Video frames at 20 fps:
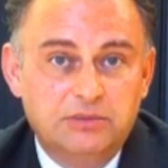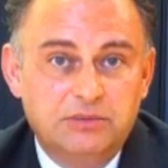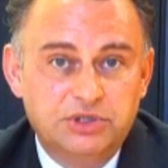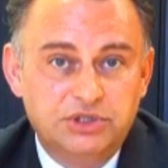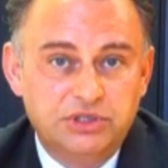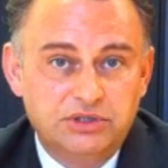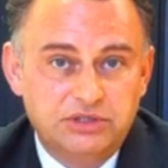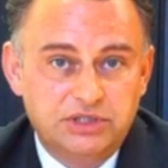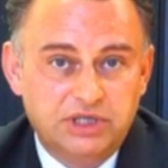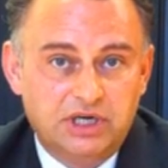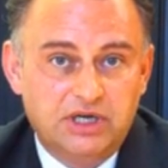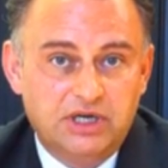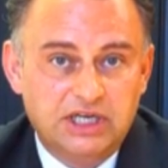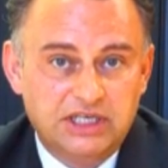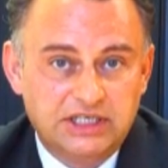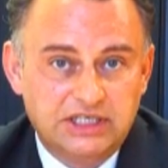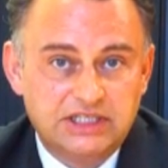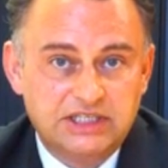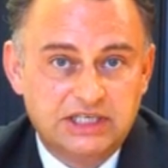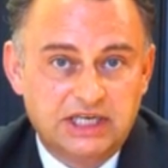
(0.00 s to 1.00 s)
We do start,
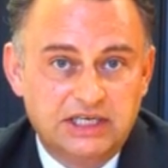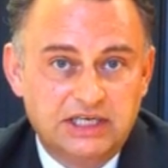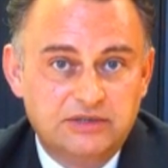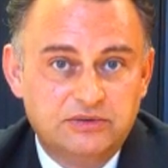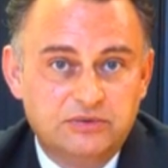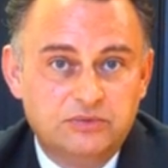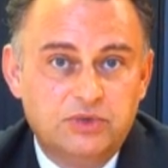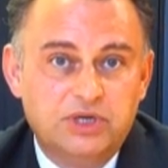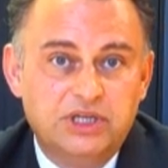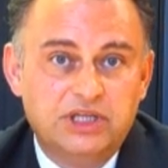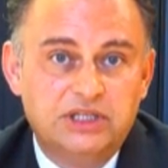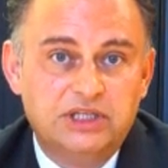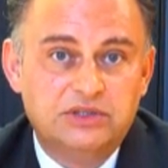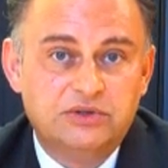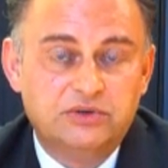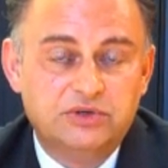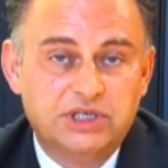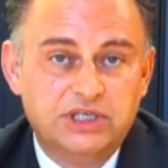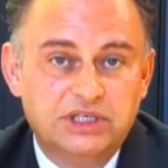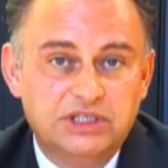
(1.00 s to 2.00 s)
as I said, with
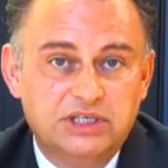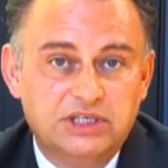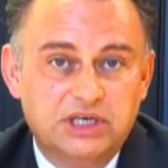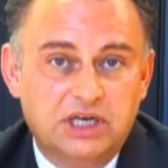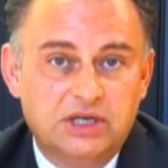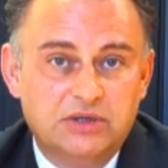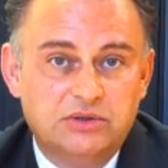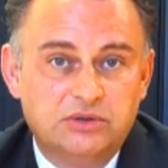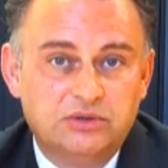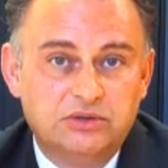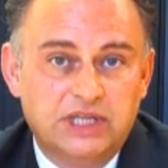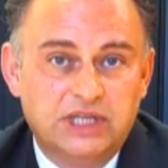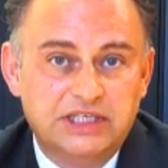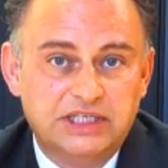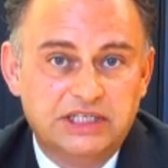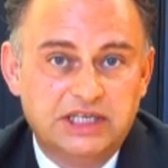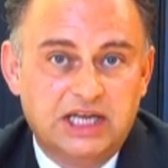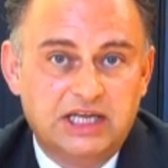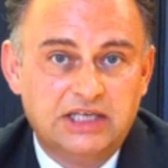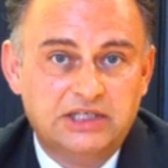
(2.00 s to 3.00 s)
talking to the local
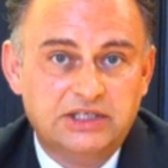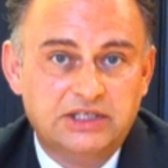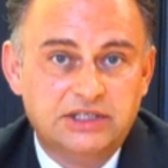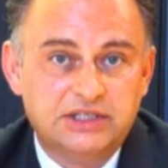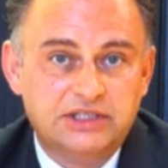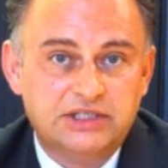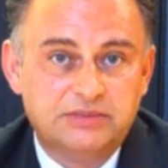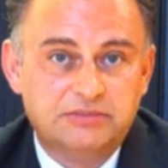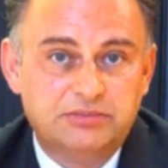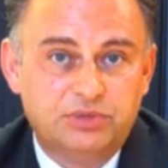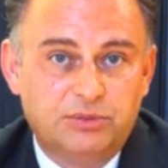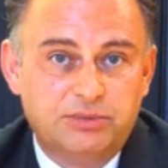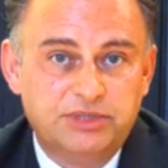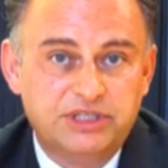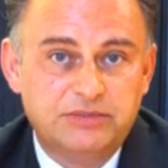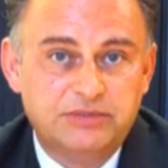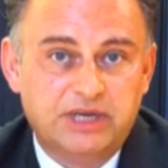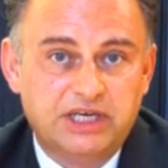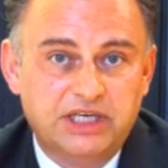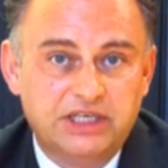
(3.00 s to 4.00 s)
letting agents and
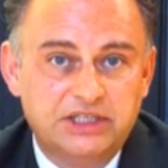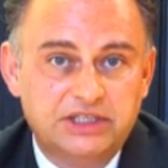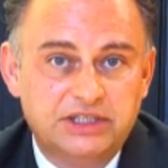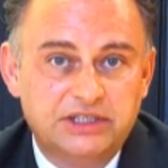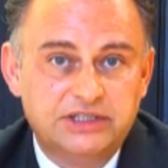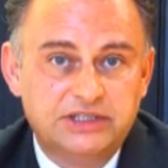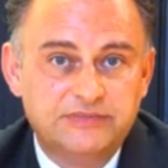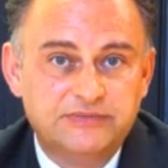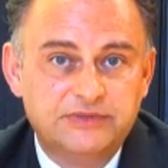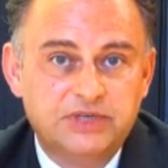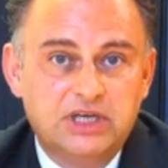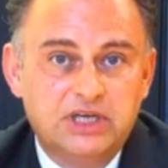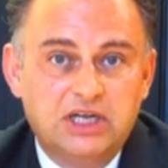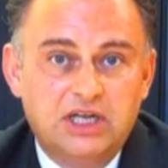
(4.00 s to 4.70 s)
property managers.